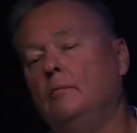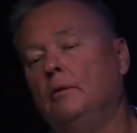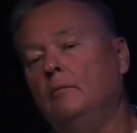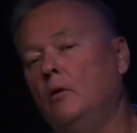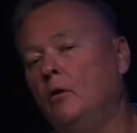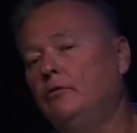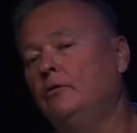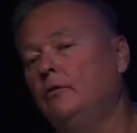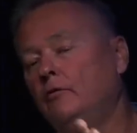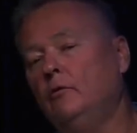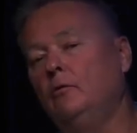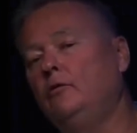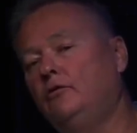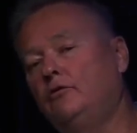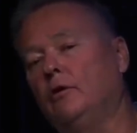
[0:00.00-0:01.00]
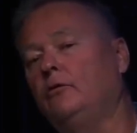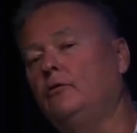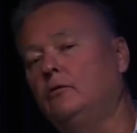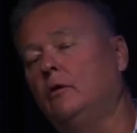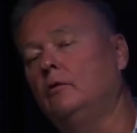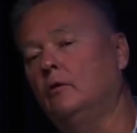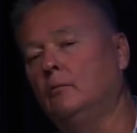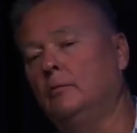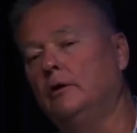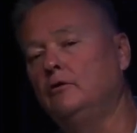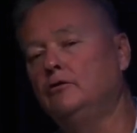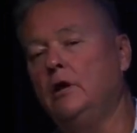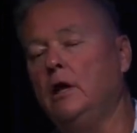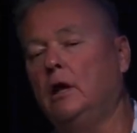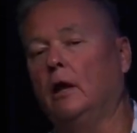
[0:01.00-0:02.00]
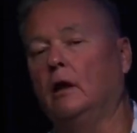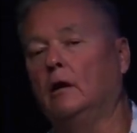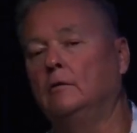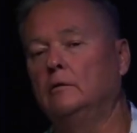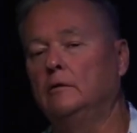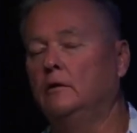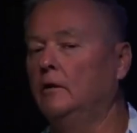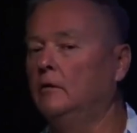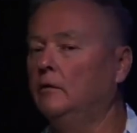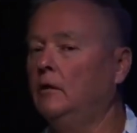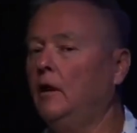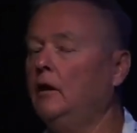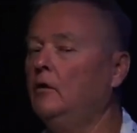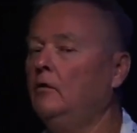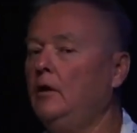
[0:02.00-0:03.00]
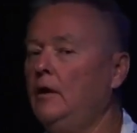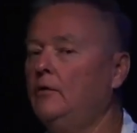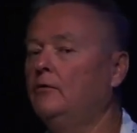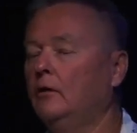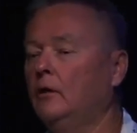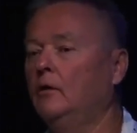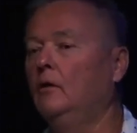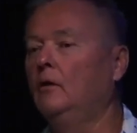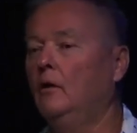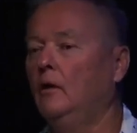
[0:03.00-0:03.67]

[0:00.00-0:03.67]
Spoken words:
But most of it was just a little bit of drinking. It didn't get crazy.